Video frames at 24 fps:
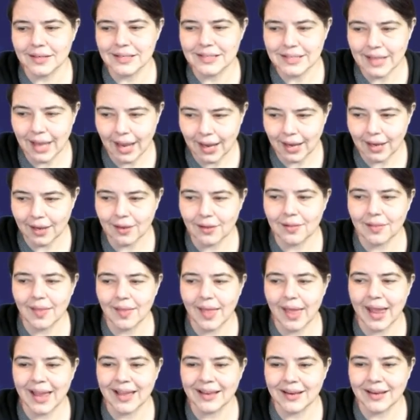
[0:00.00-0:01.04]
tail
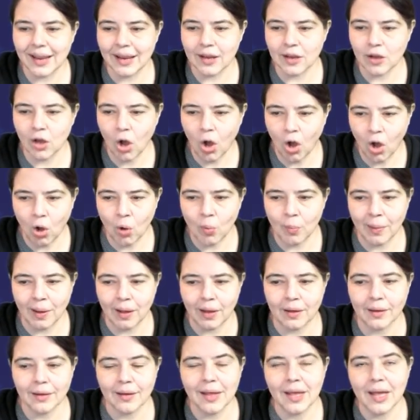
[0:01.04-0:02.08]
and a
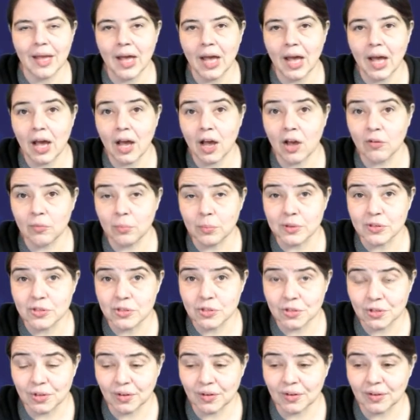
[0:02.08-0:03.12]
coma of
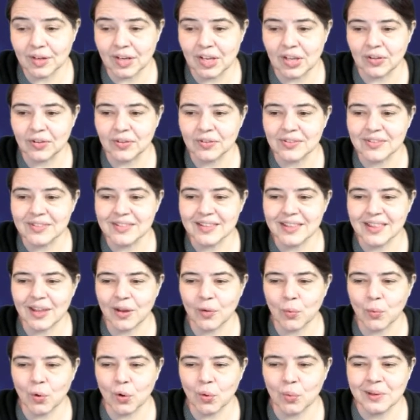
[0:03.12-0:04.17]
materials
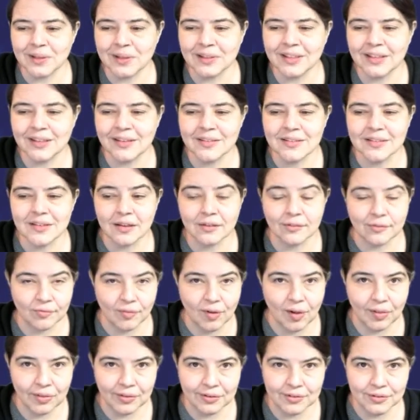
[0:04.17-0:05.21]
that were released as
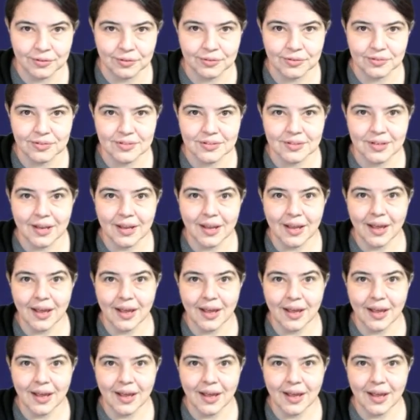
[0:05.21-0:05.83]
volatiles.